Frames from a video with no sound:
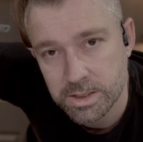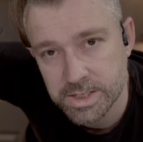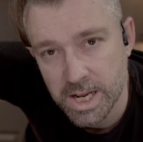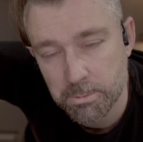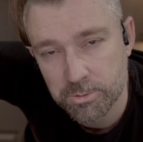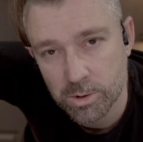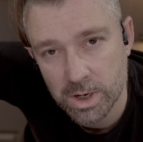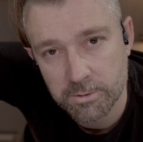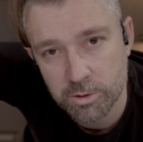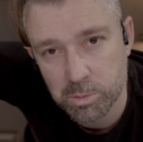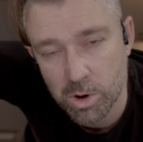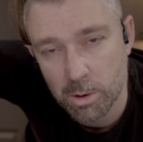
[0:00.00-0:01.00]
Step three
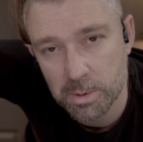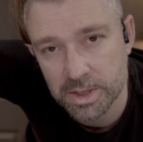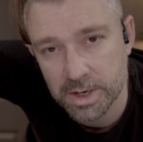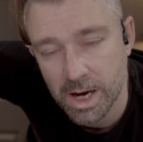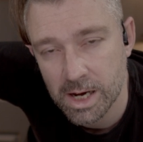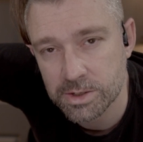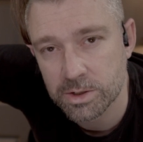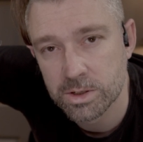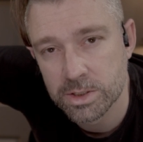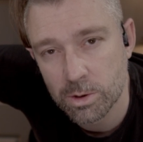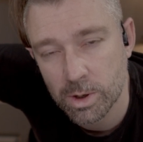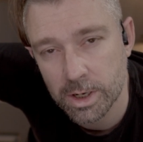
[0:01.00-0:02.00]
for probing the nozzle
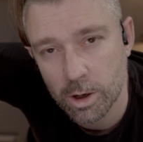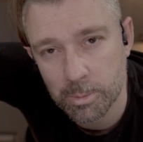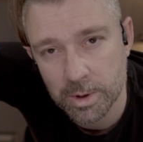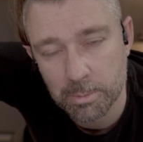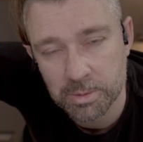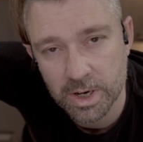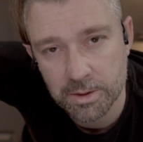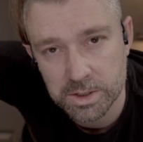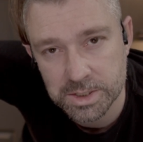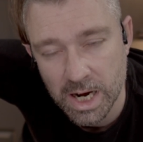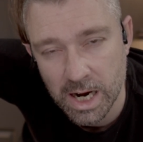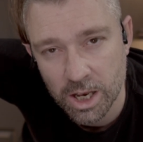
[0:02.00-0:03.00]
is going to open up another
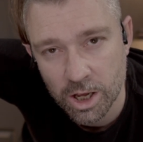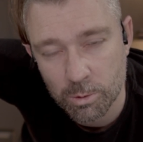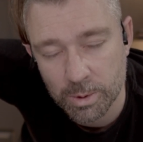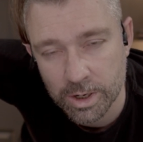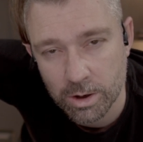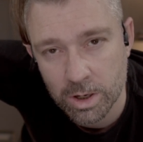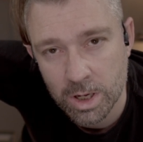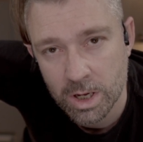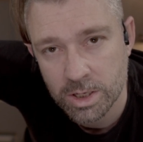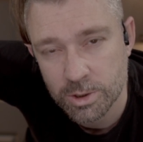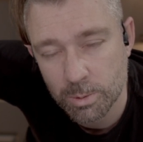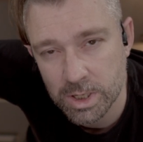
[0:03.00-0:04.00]
dialog window,
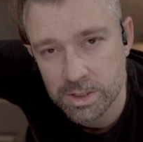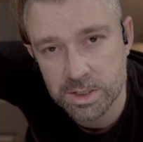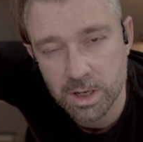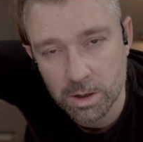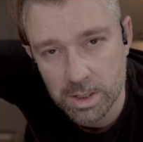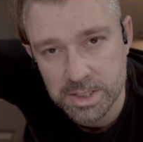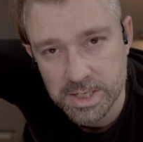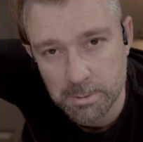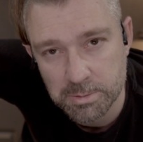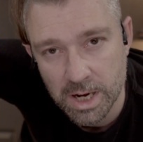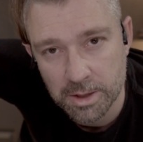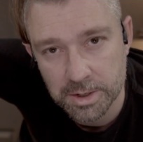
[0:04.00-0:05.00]
so we can slowly
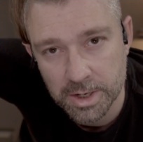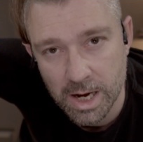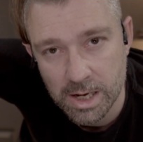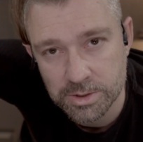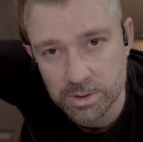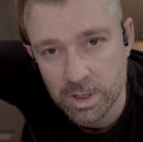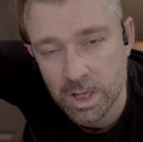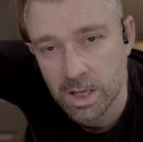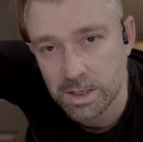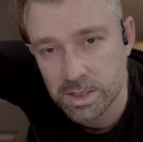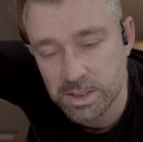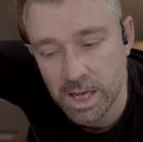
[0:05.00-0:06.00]
step down the nozzle
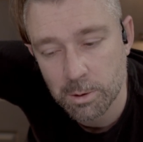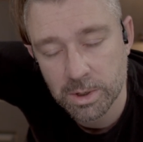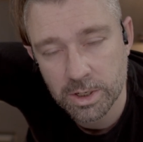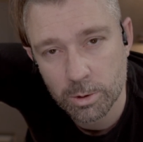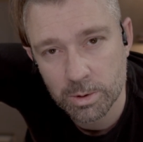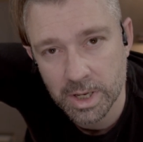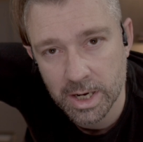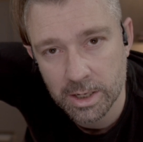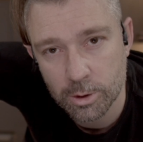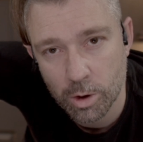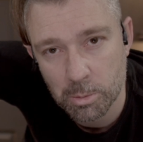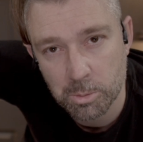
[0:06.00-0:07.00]
just like we do with any
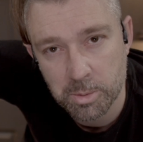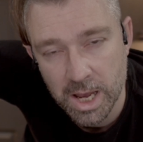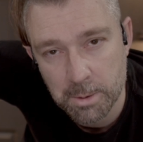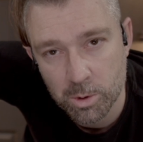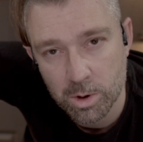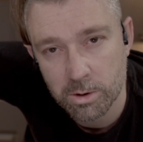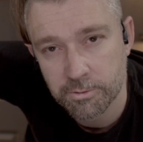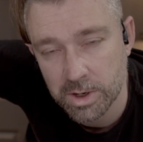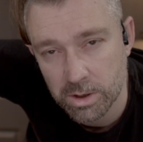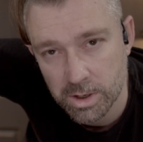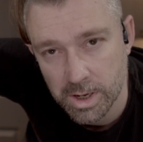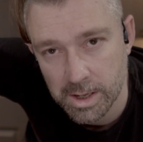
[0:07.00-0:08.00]
normal paper or
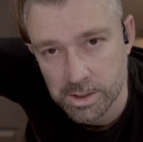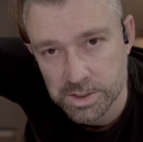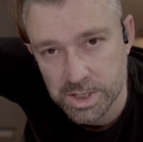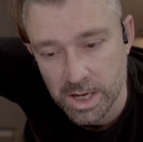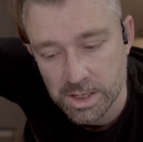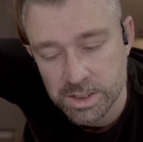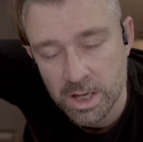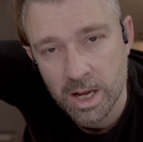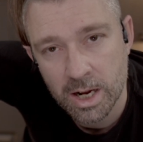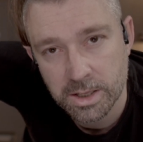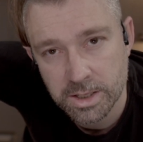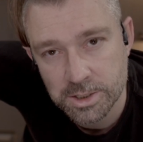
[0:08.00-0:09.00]
feeler gauge test.
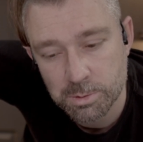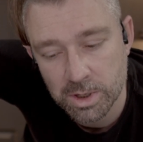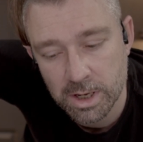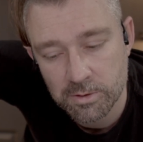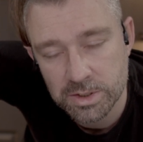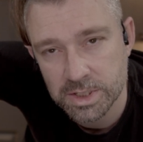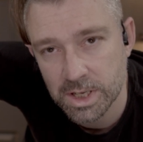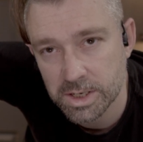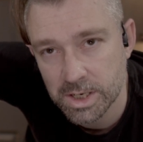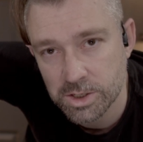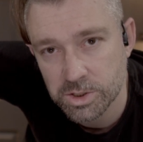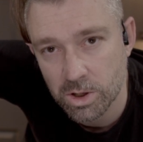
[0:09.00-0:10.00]
This will give us the
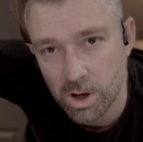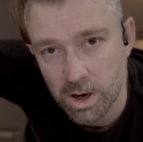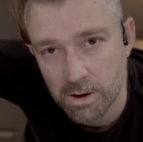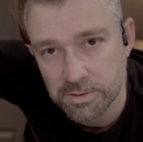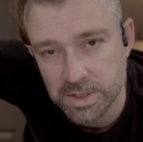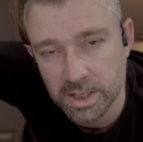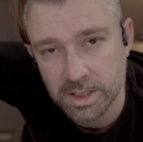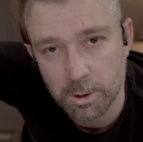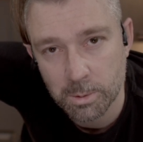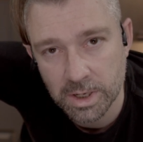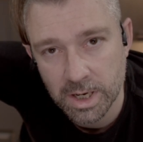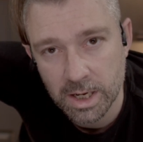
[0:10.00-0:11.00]
initial offset that
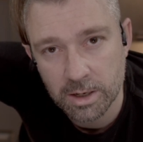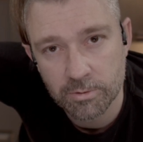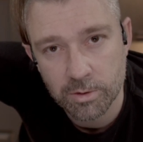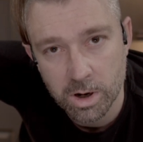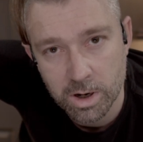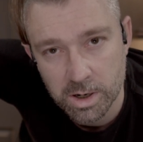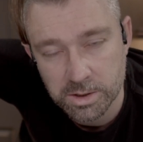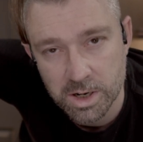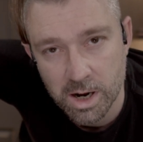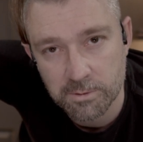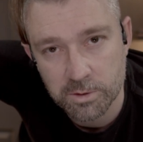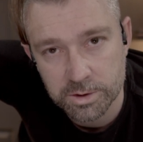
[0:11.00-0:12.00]
we need for our
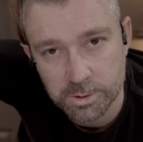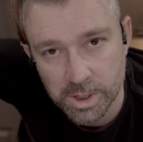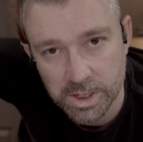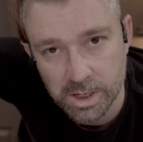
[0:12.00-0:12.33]
Cartographer three